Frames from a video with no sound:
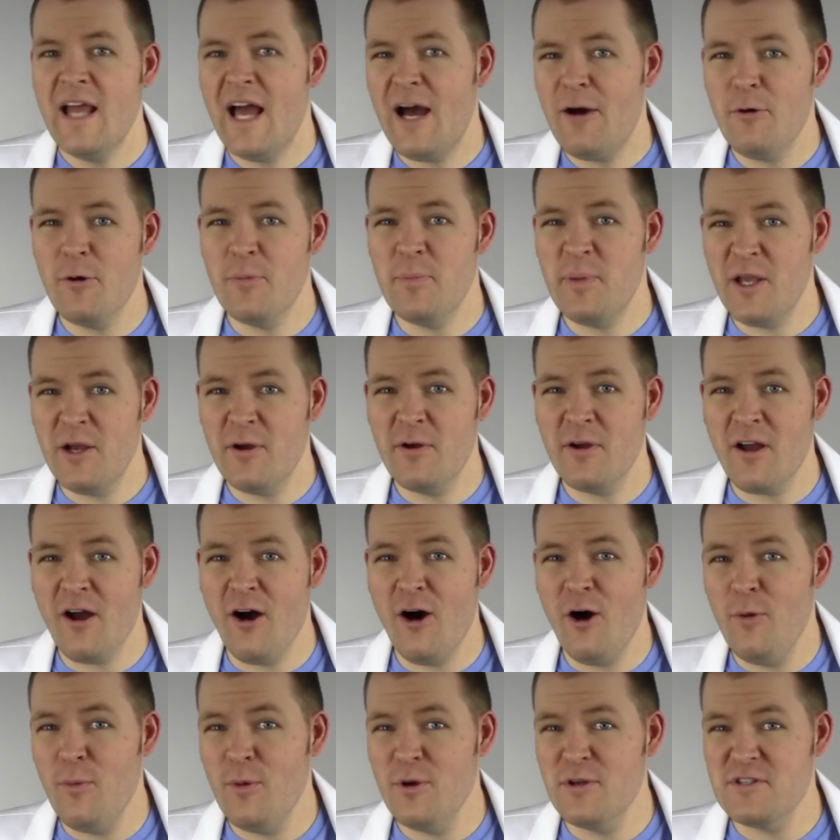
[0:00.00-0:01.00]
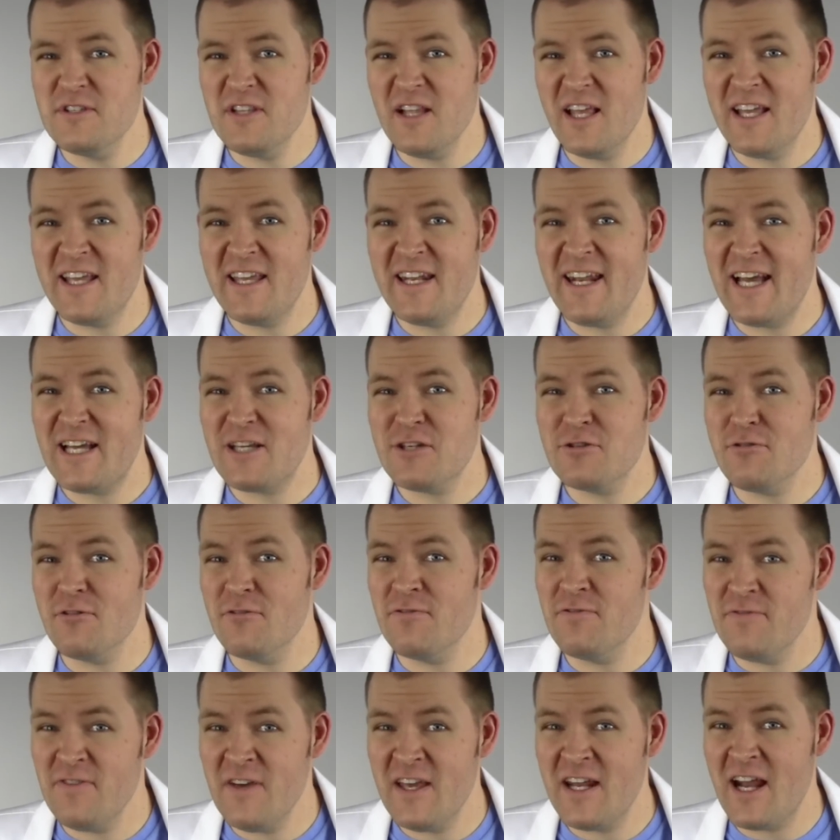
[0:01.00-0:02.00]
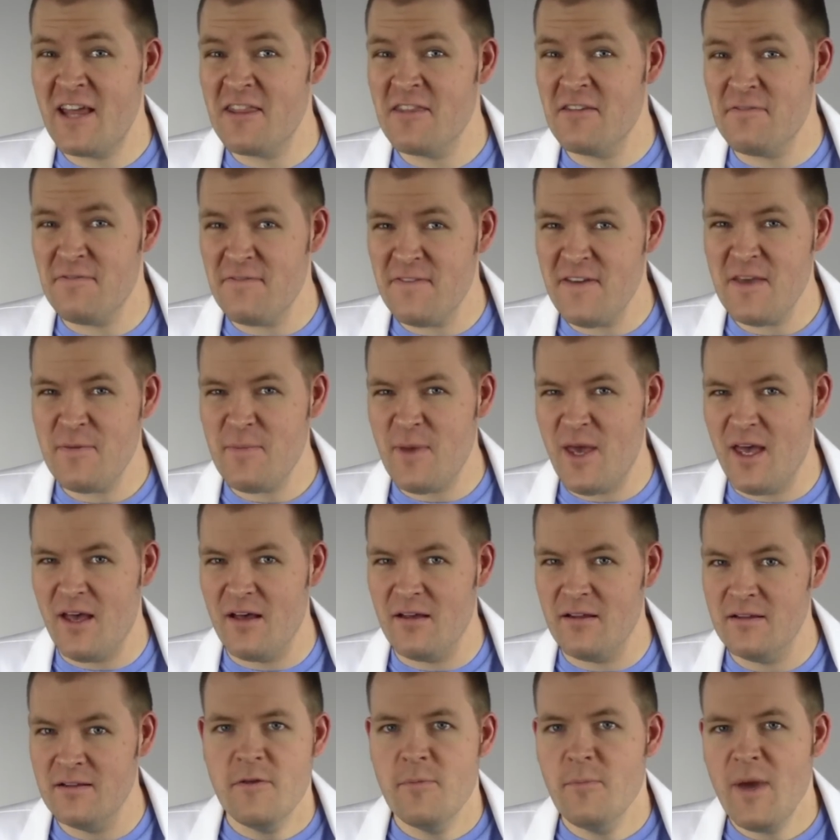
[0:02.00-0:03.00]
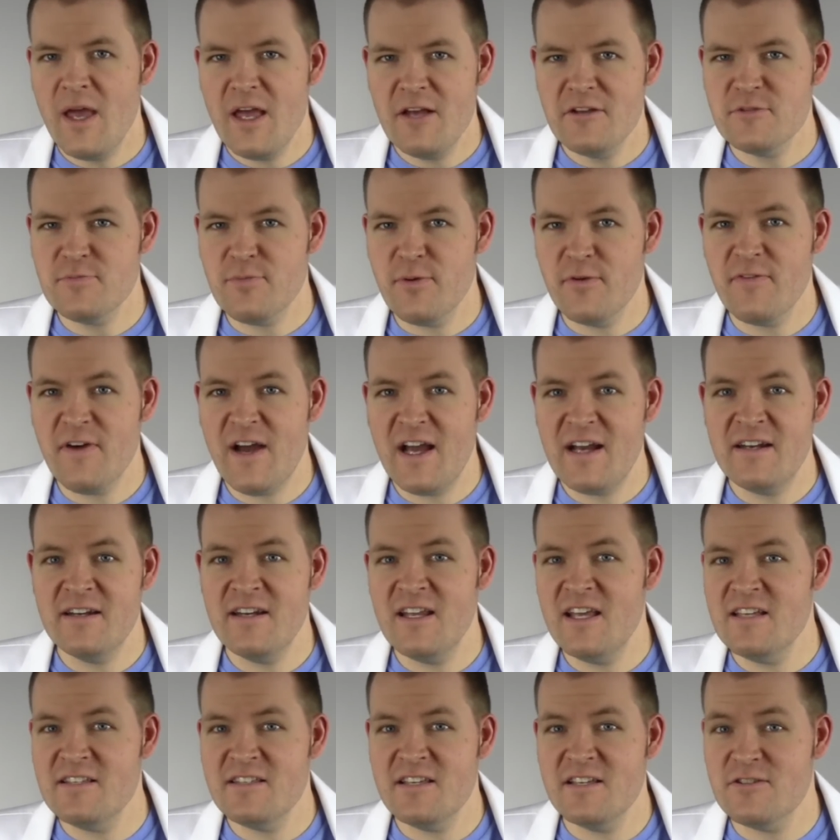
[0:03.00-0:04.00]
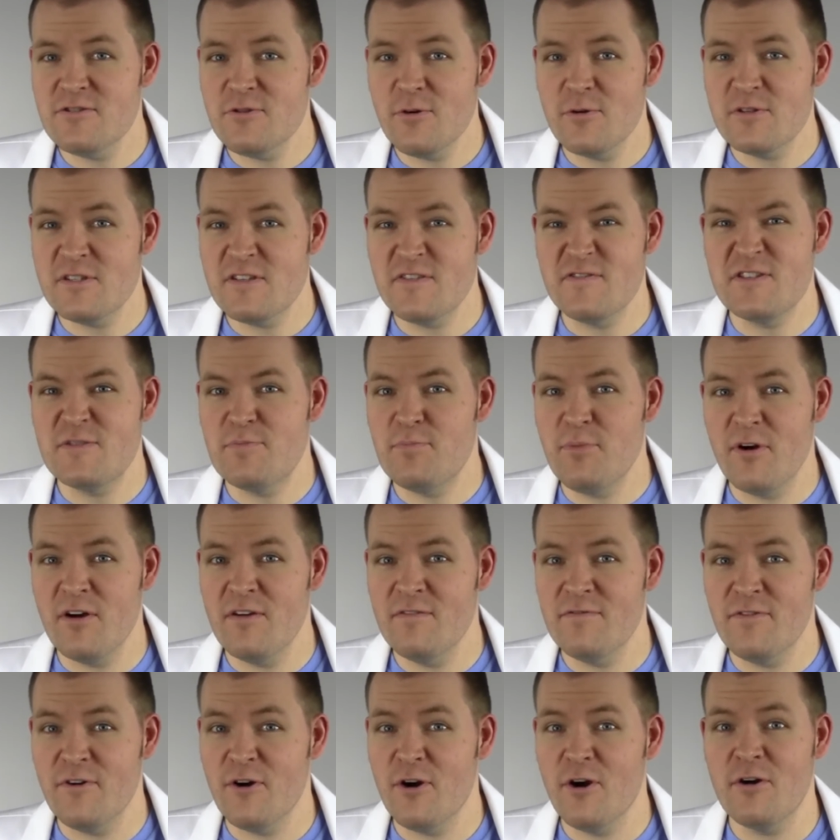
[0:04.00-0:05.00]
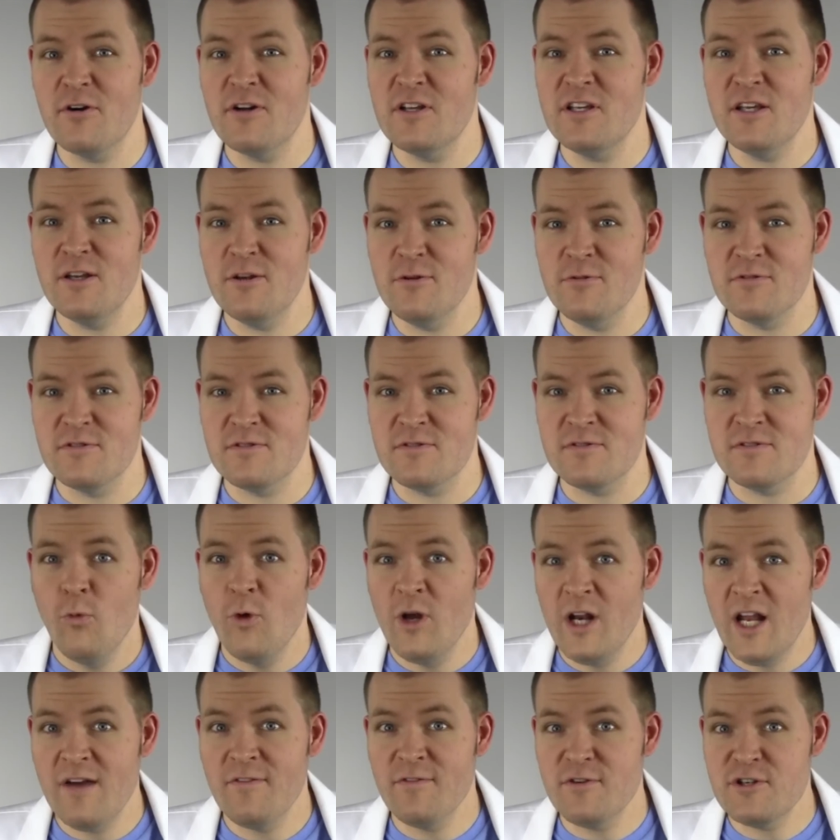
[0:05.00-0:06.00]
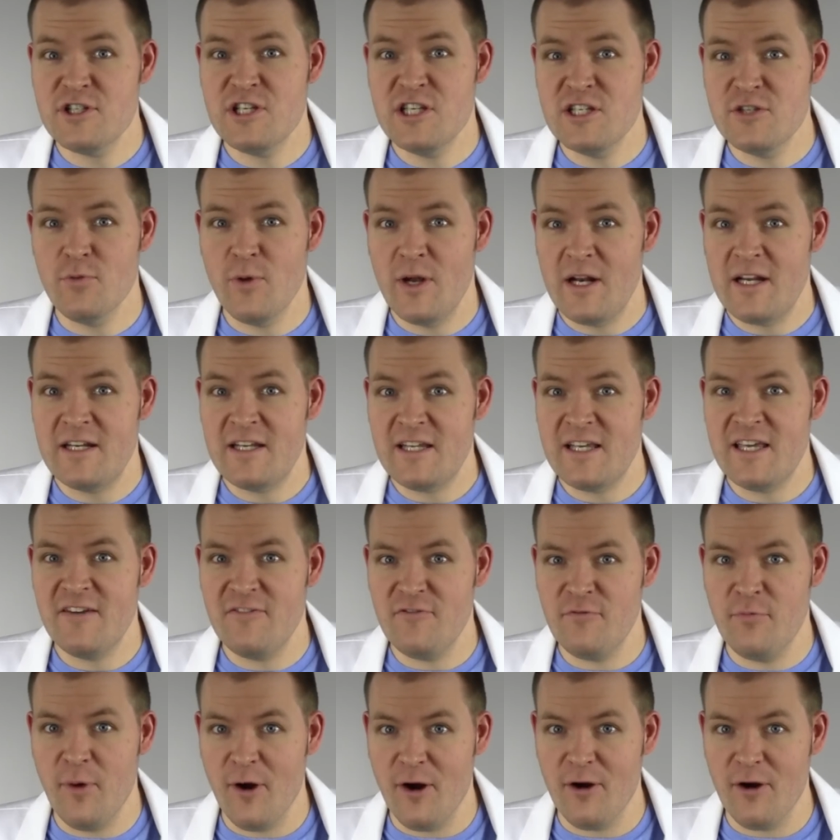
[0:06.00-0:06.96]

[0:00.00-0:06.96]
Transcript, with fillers: now appearing almost like an extra fin on the female. The males provide an easy source of sperm for her to use whenever she's ready to give